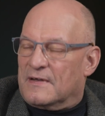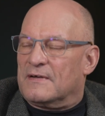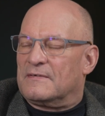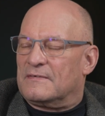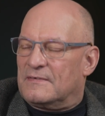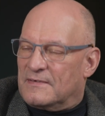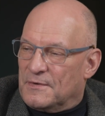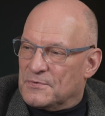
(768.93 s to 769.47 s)
Yeah.
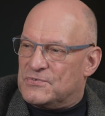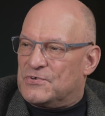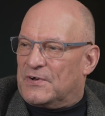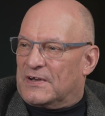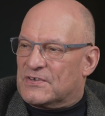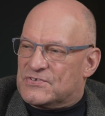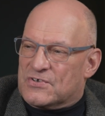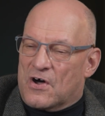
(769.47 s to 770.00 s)
It was
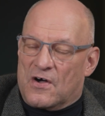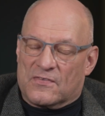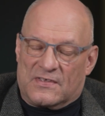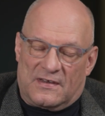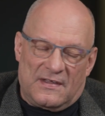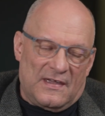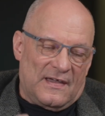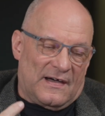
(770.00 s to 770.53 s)
during a song
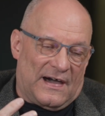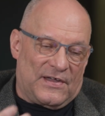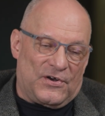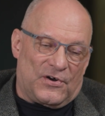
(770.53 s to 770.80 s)
that I'd